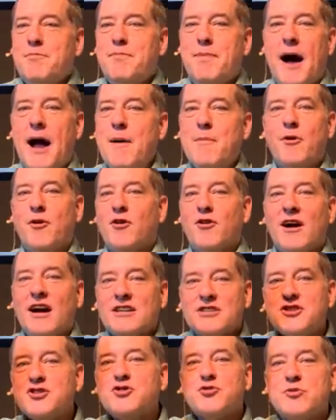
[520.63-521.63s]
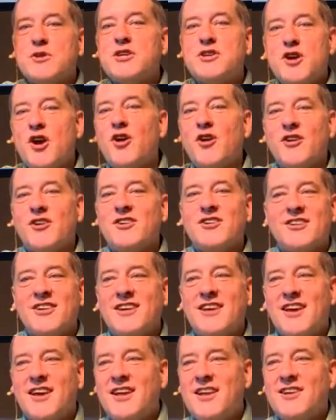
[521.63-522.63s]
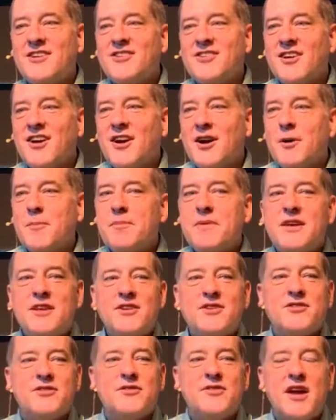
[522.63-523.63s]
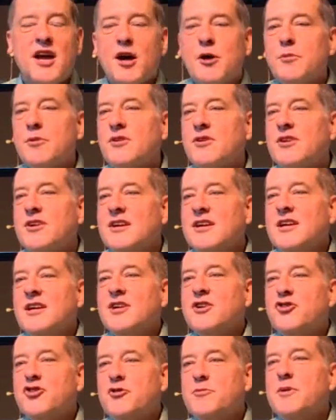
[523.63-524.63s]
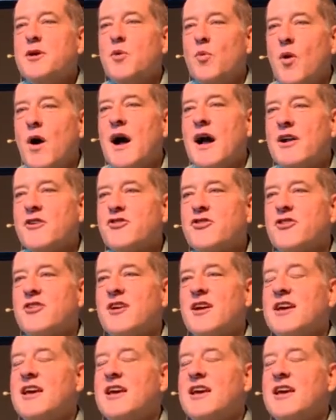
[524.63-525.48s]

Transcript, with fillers: Bible class is returned and um, it is available to be watched.